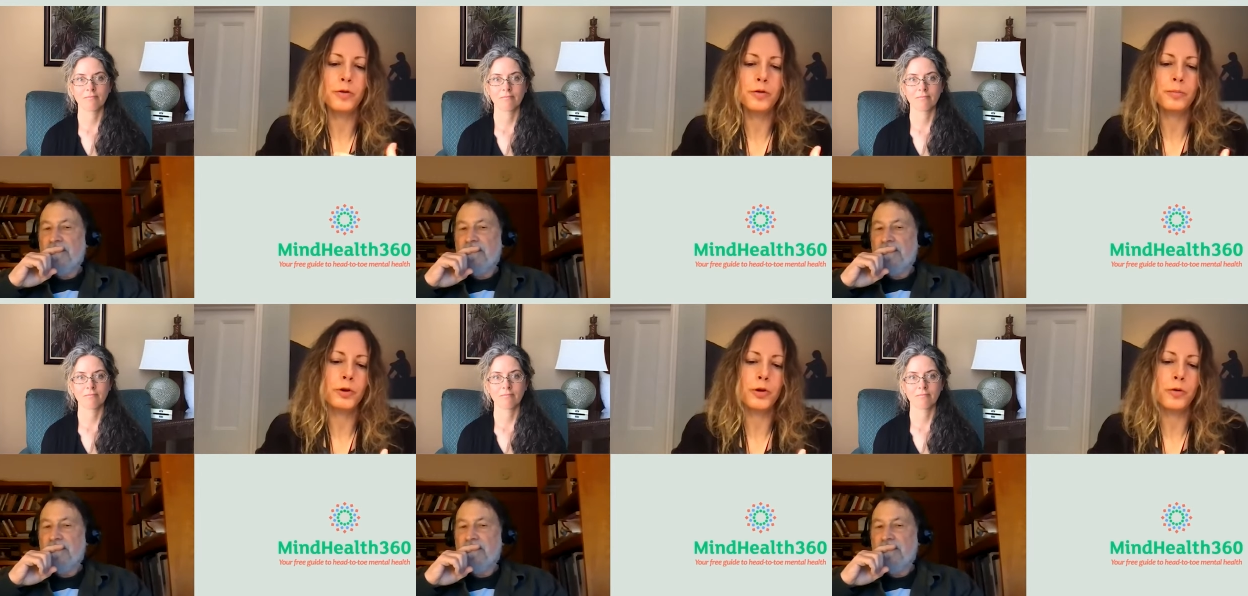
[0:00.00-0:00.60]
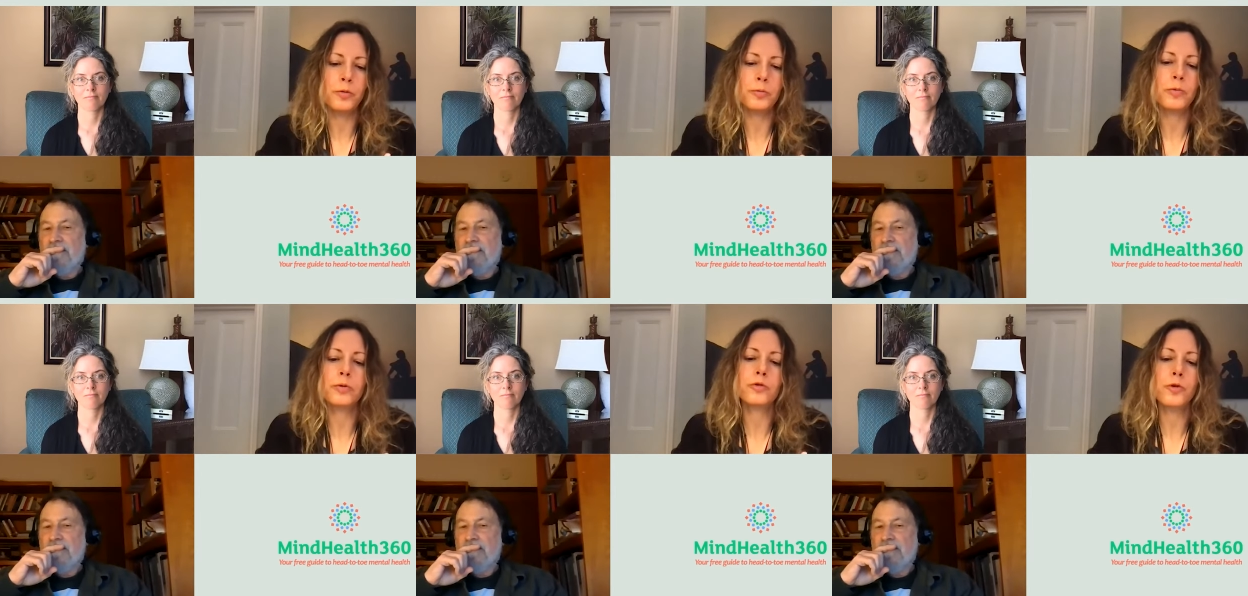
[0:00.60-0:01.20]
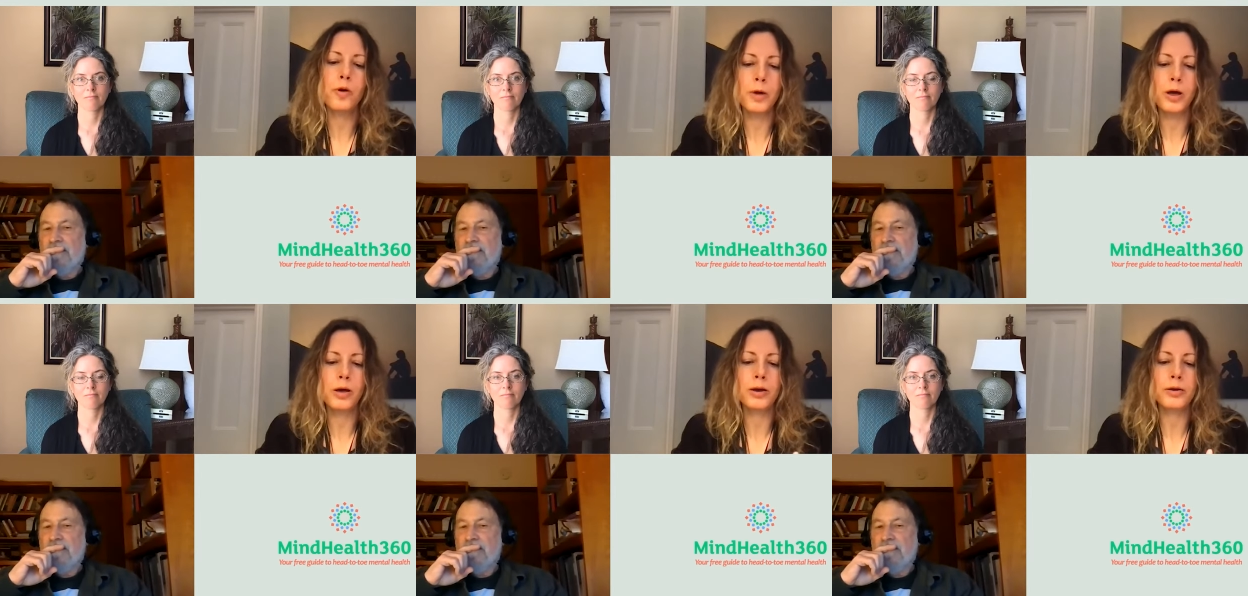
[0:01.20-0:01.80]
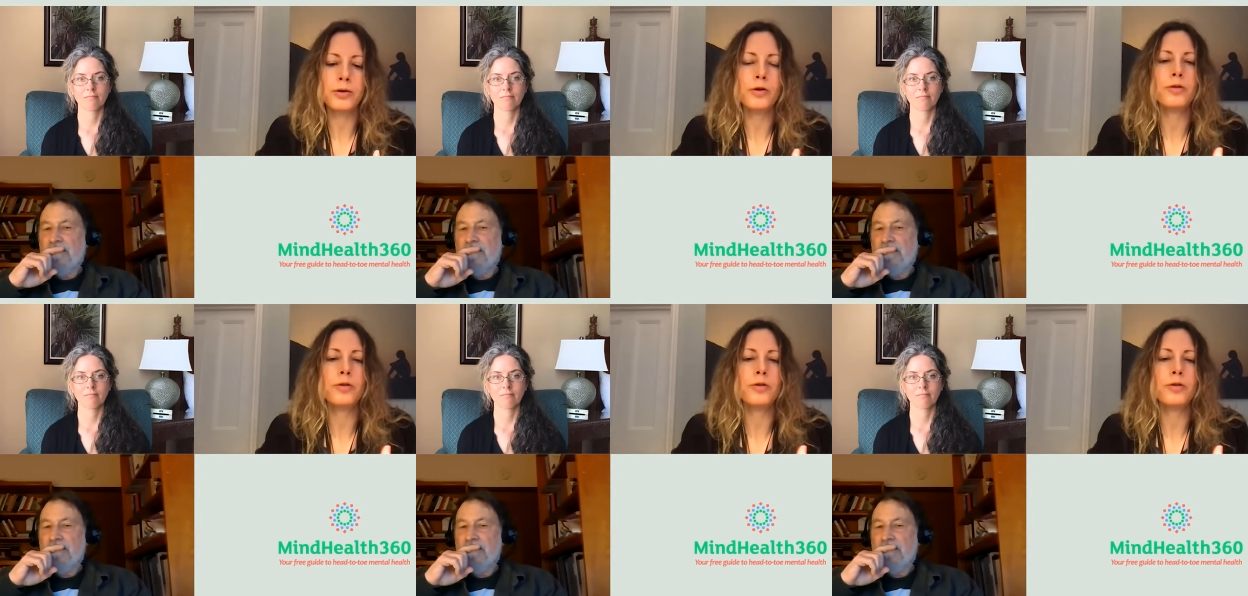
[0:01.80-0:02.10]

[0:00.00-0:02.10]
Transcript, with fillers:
Speaker 1: the you know, trauma and ner-